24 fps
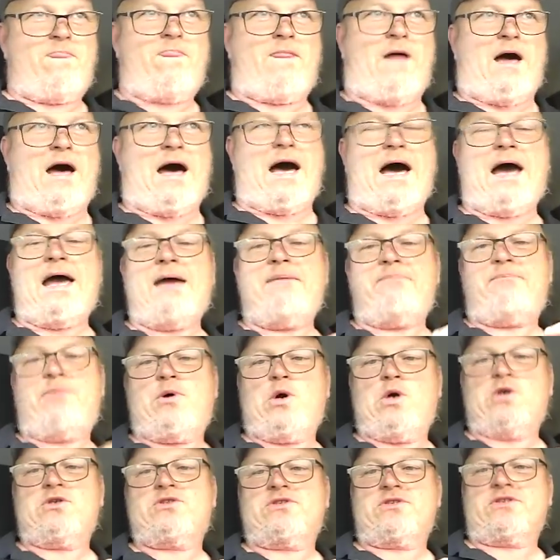I
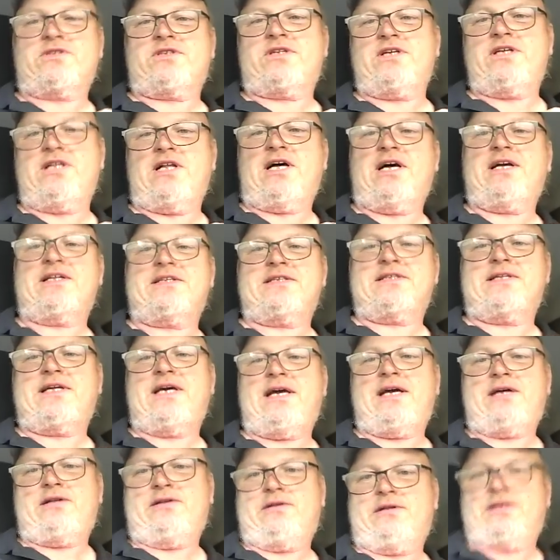personally like the
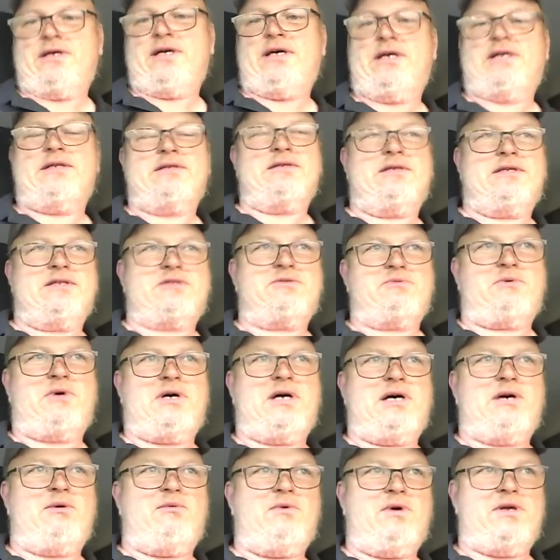dangle head. That's why
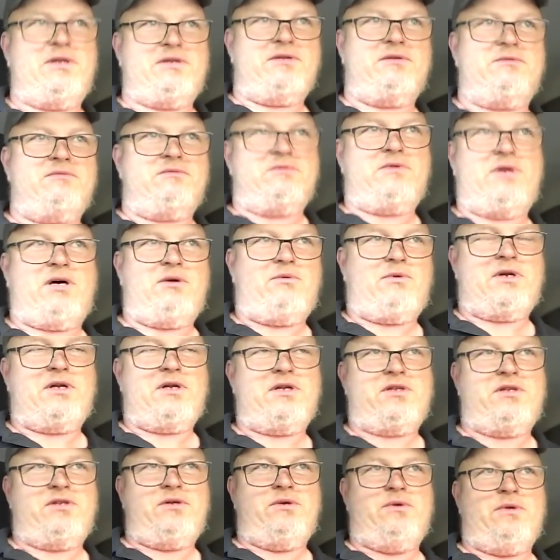I wanted
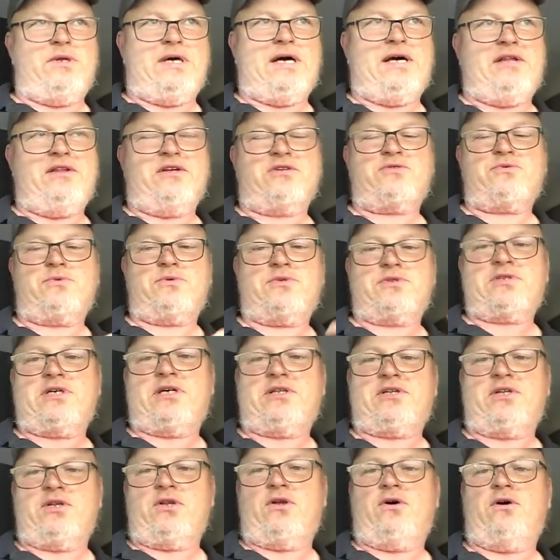to do that. This one's
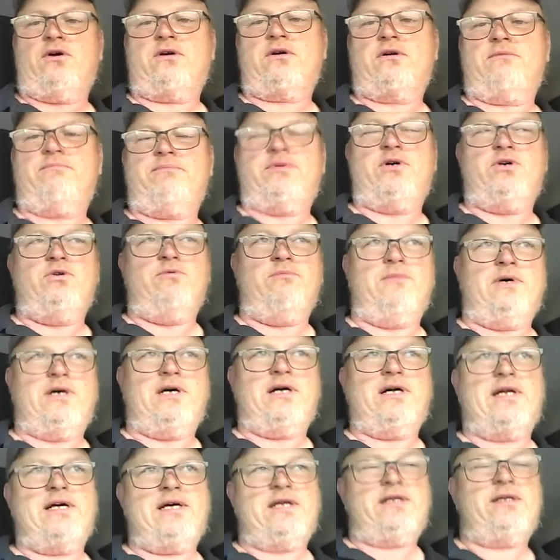got the longer boom
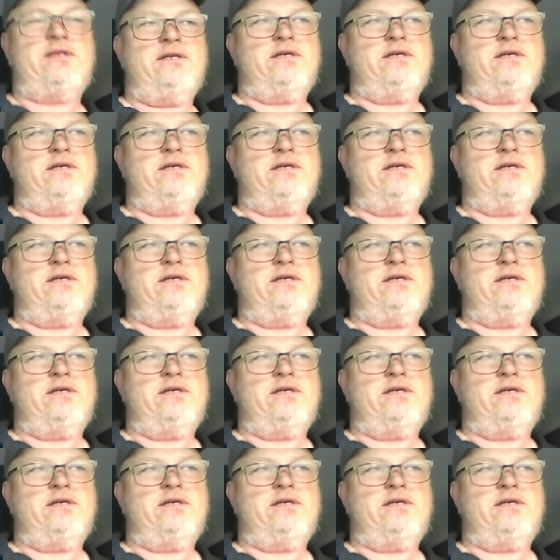on it.